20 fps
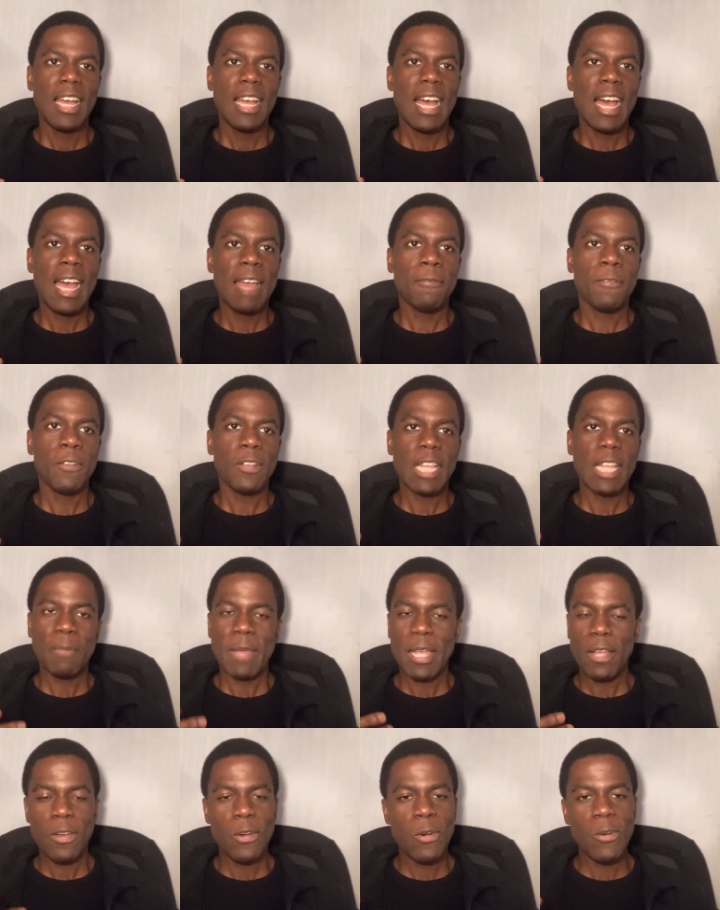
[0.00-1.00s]
I've looked at
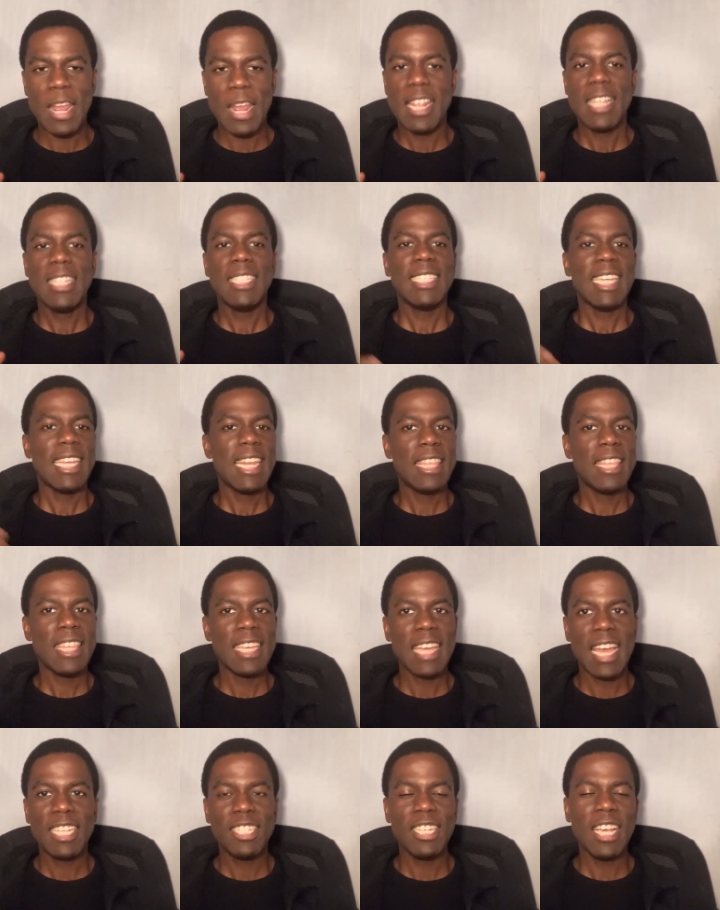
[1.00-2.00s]
my code. I didn't see
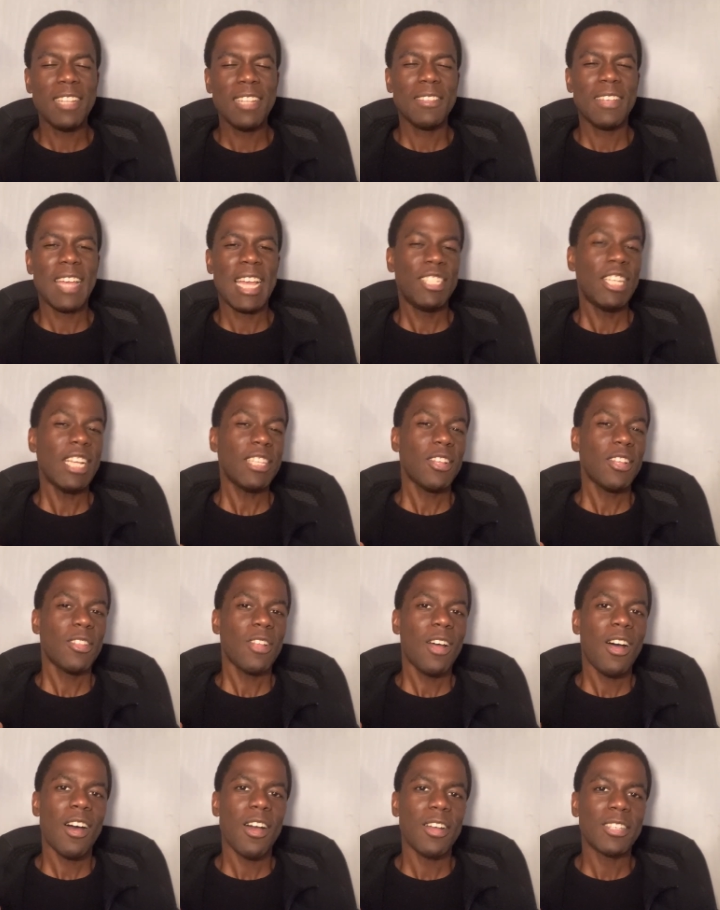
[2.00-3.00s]
anything. I checked the
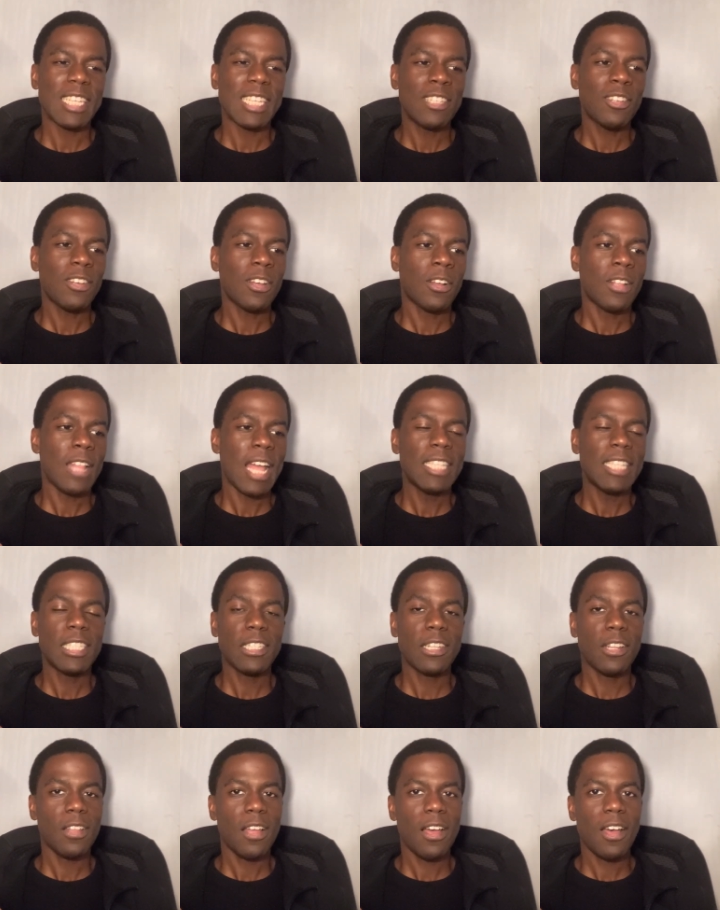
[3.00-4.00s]
logs. I took a glance at
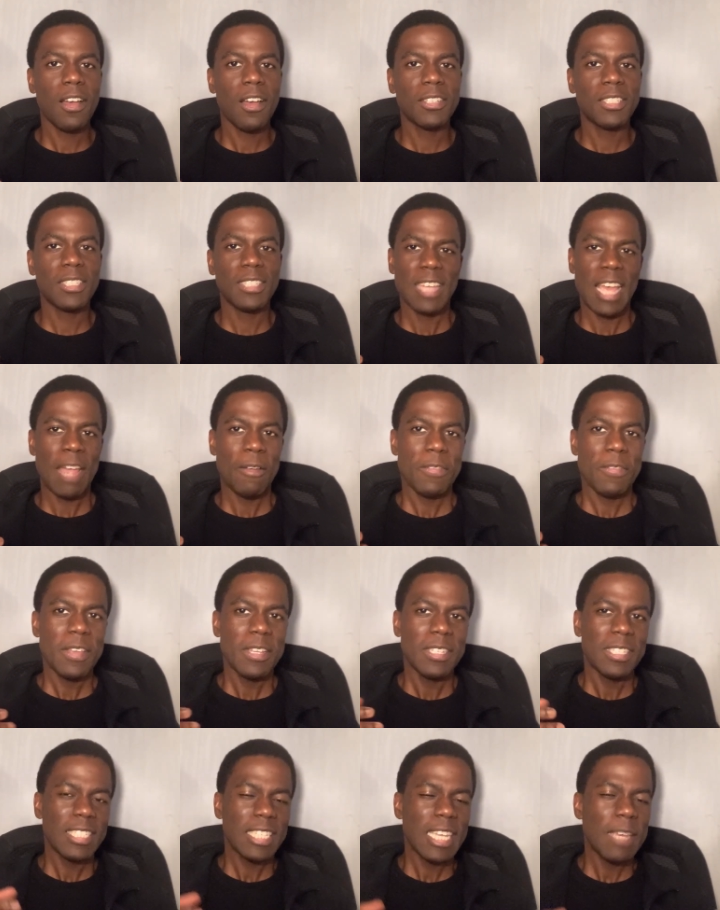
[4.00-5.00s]
the logs.
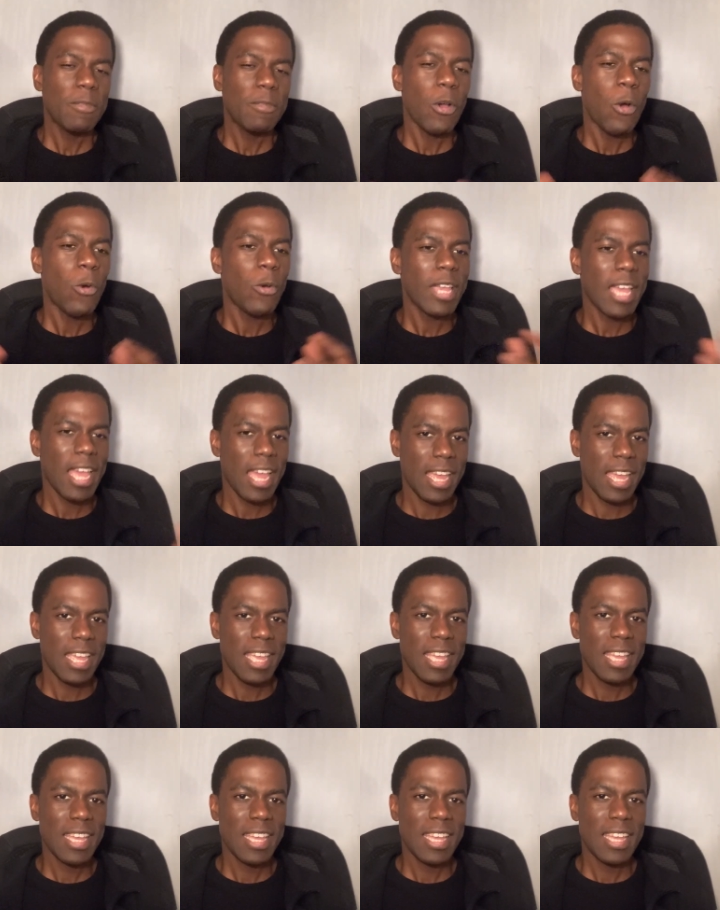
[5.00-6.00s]
Everything seemed okay,
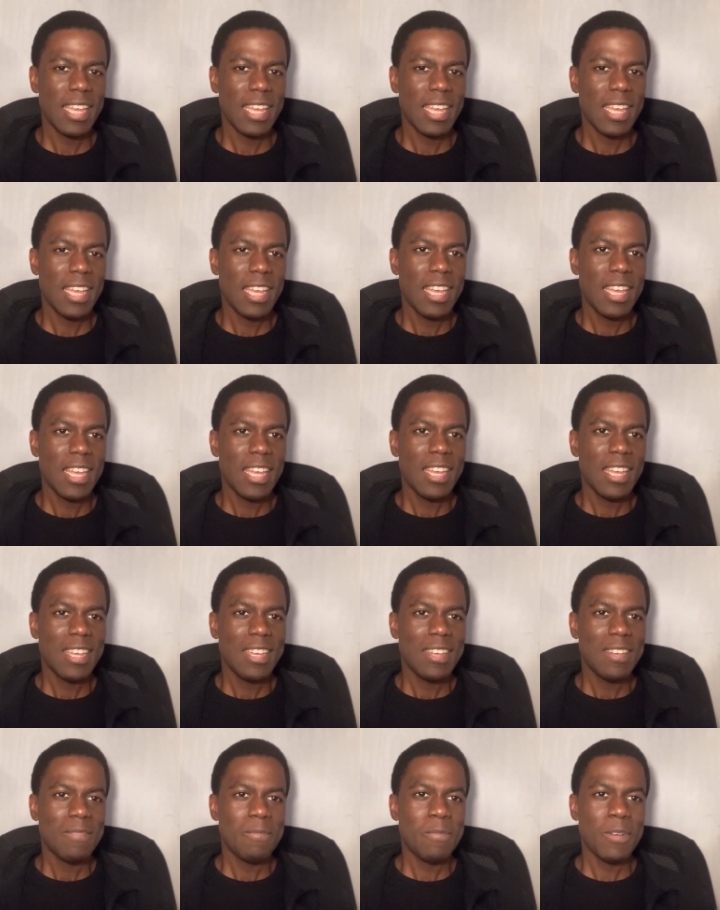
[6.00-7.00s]

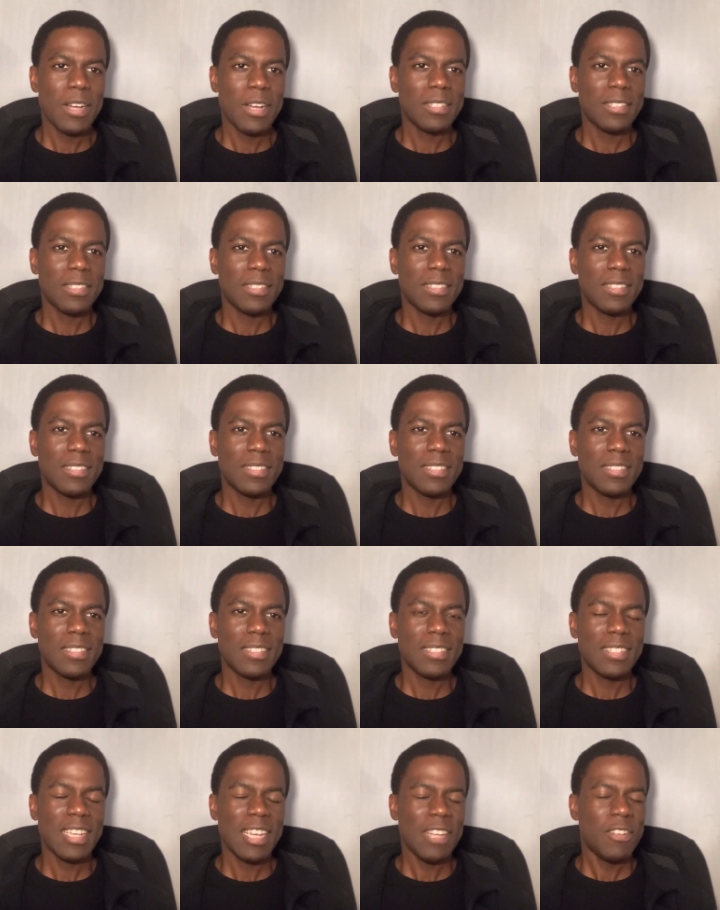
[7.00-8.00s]
but
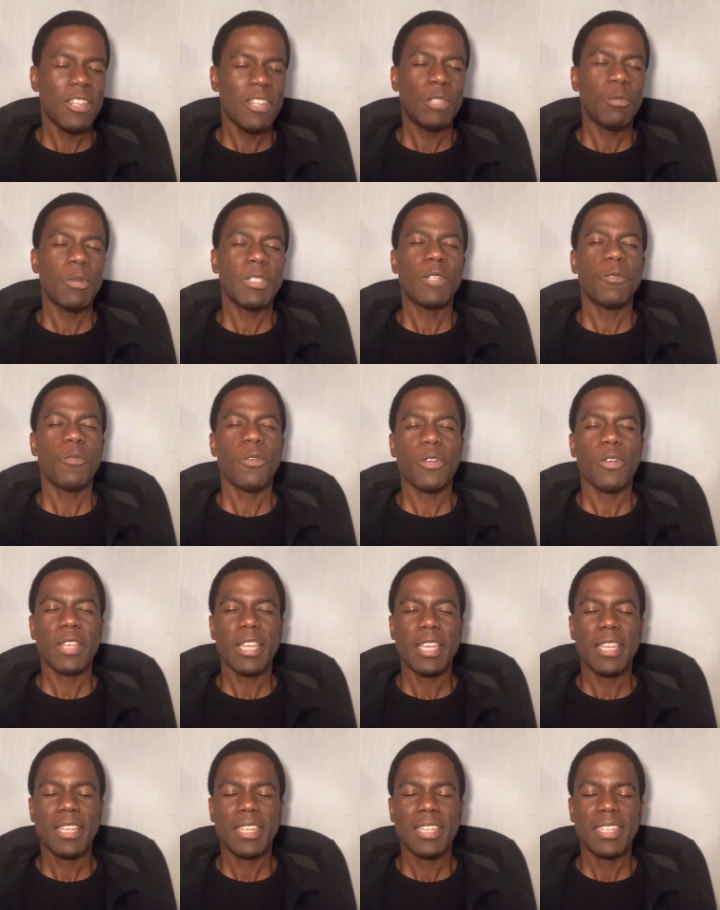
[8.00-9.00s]
it just wasn't working.